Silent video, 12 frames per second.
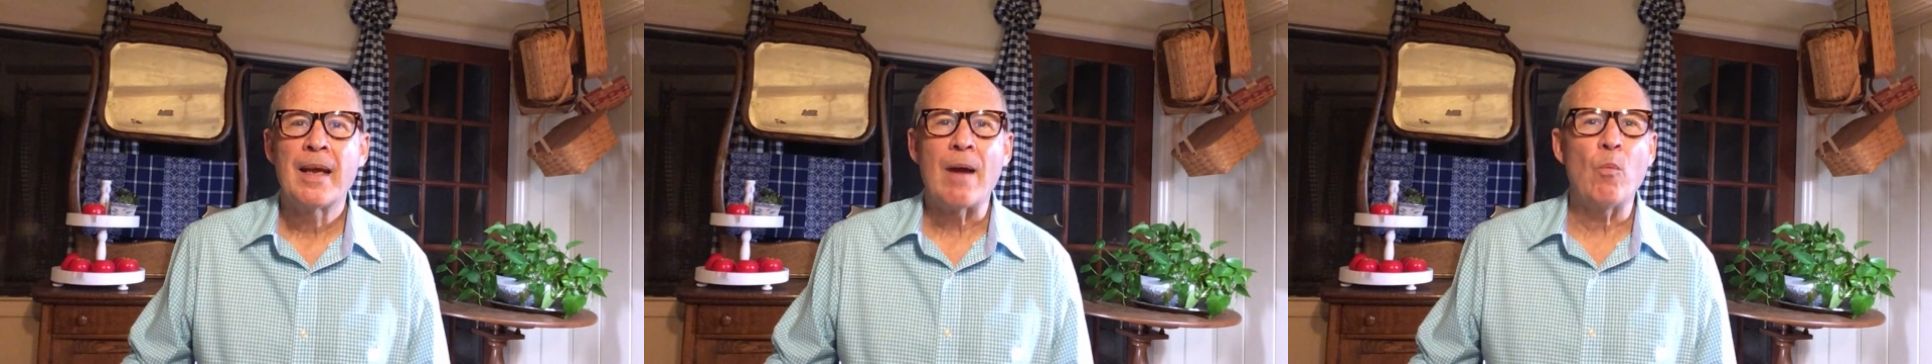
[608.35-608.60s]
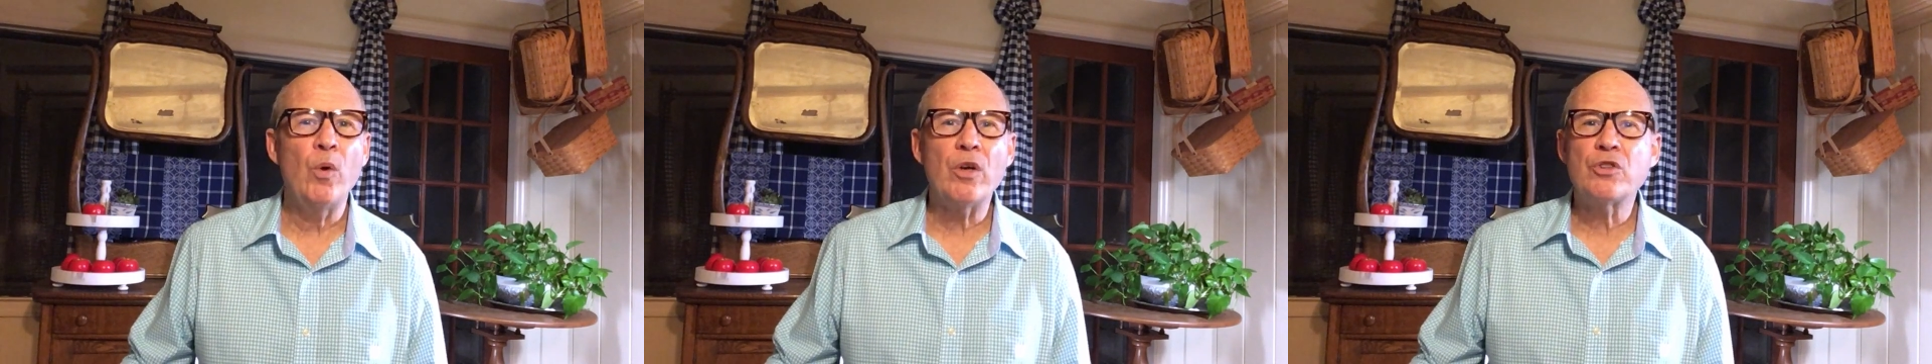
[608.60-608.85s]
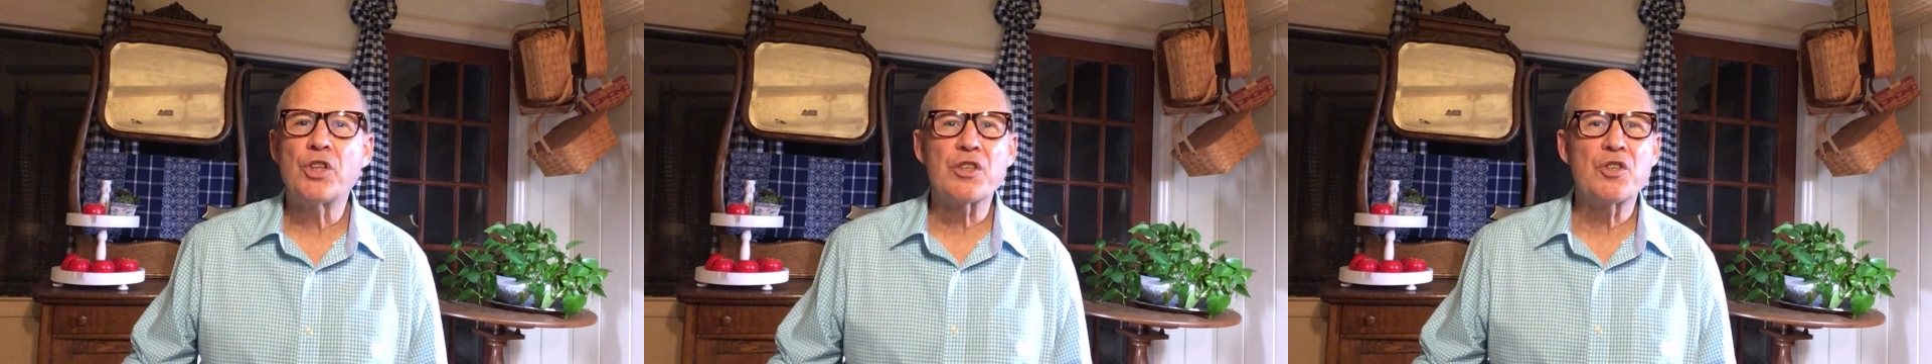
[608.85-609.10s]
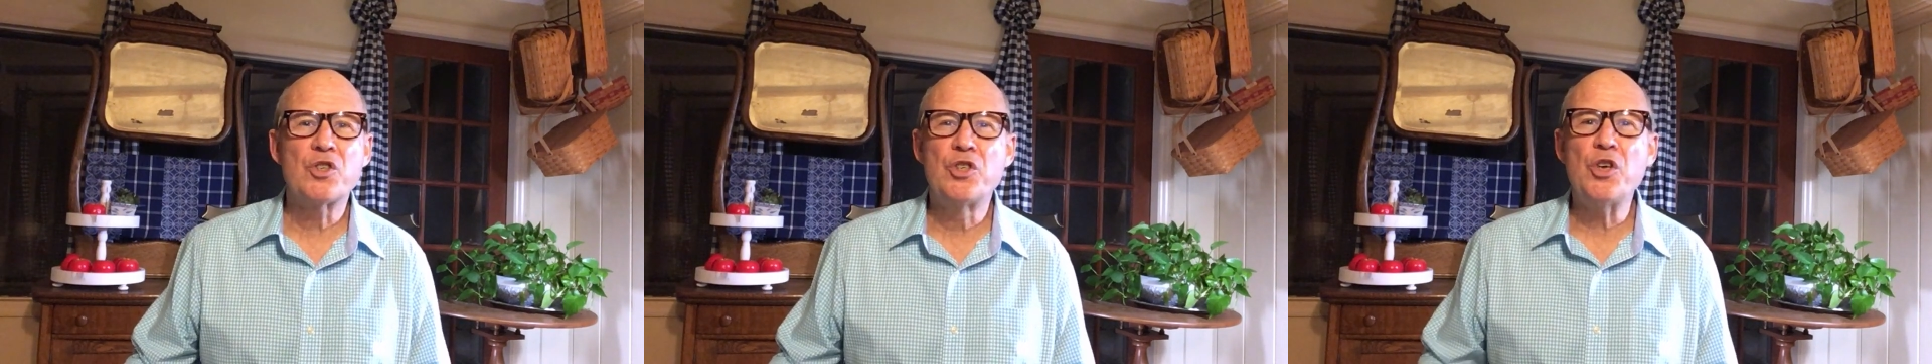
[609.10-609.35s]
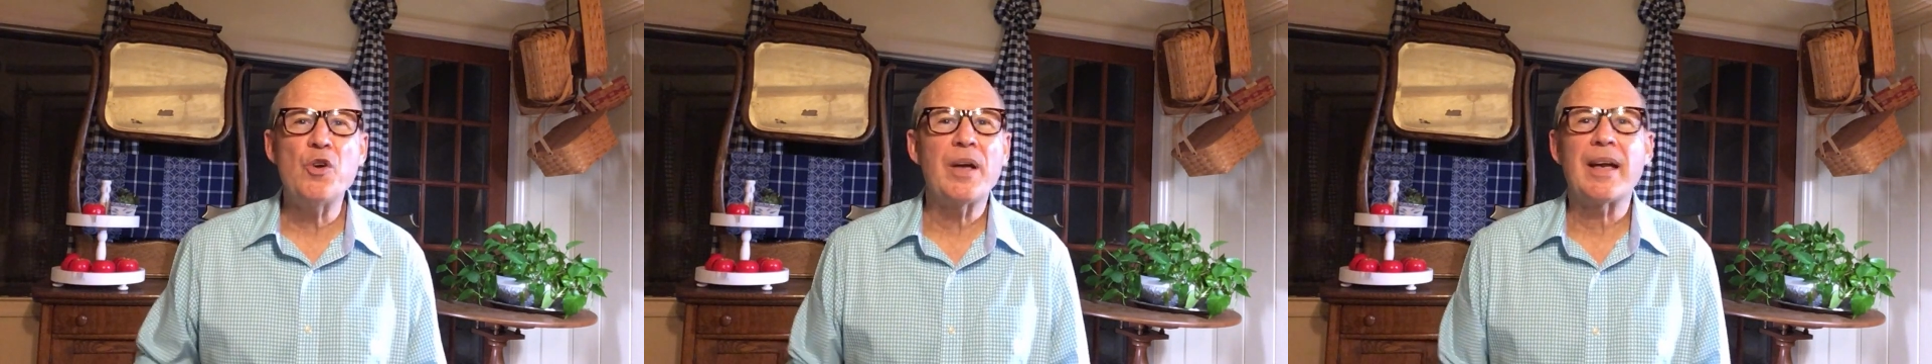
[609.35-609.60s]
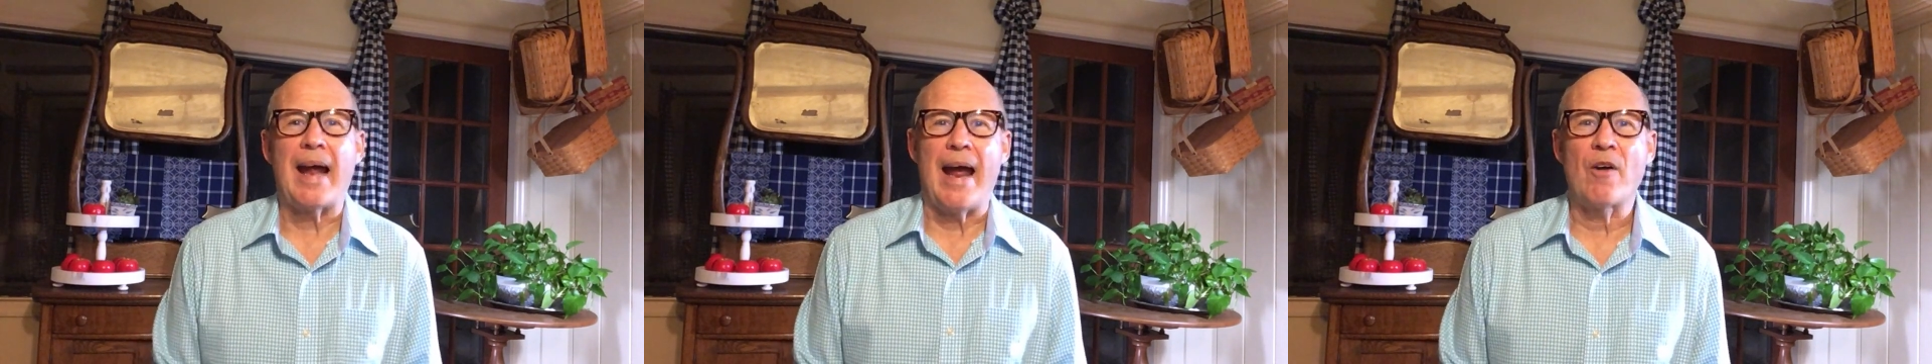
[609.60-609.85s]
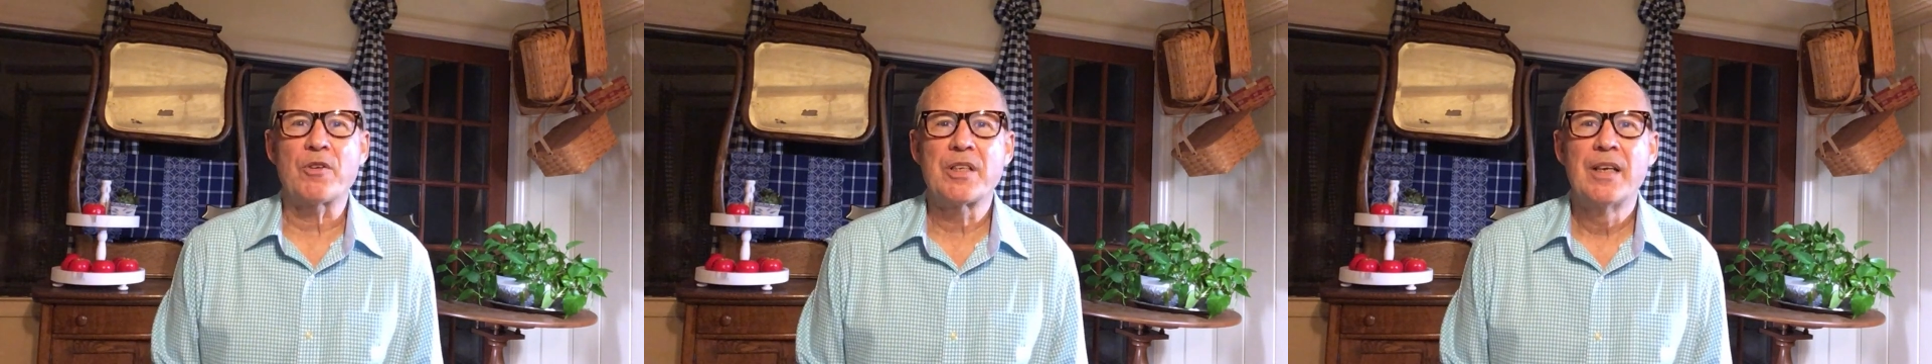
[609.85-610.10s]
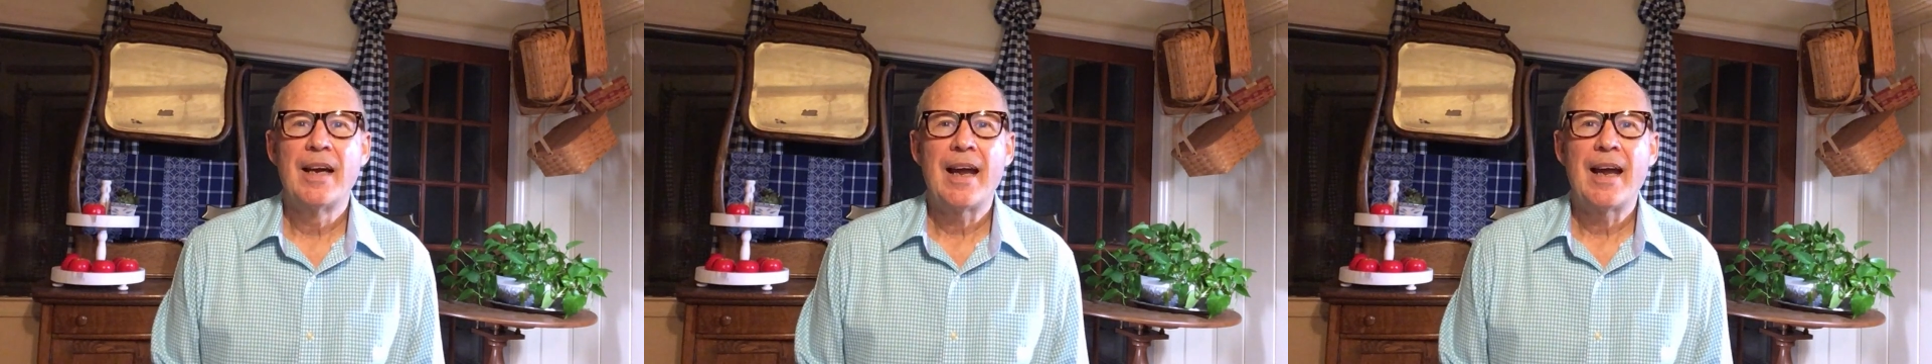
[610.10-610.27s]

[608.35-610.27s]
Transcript: and we'll just duke it out.